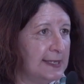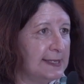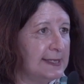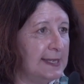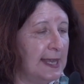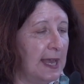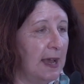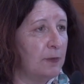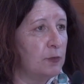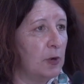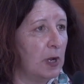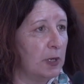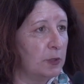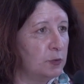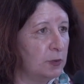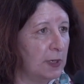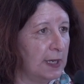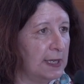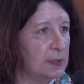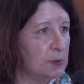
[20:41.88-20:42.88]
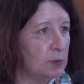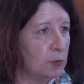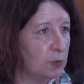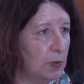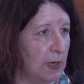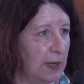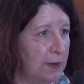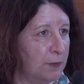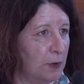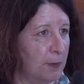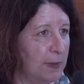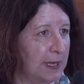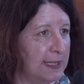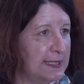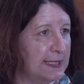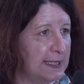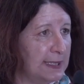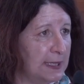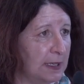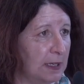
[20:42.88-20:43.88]
uh, we're working on the
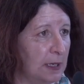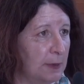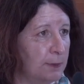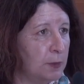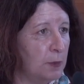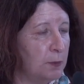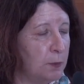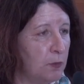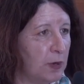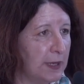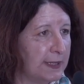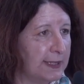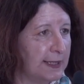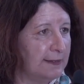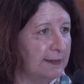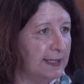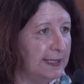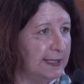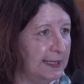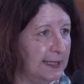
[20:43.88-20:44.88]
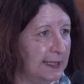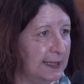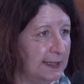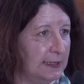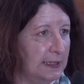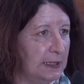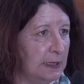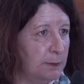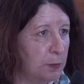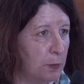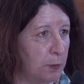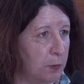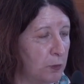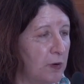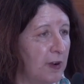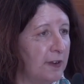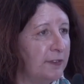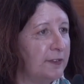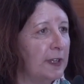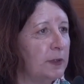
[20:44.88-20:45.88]
Nistio around train line
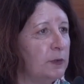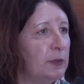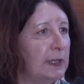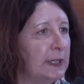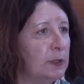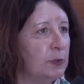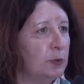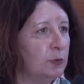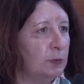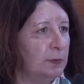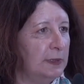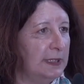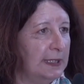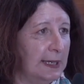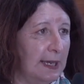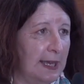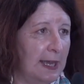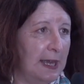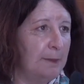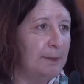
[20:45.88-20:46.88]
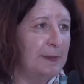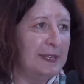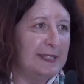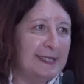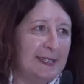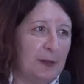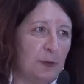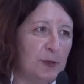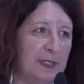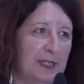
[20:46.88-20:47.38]
because the two pillars are the two,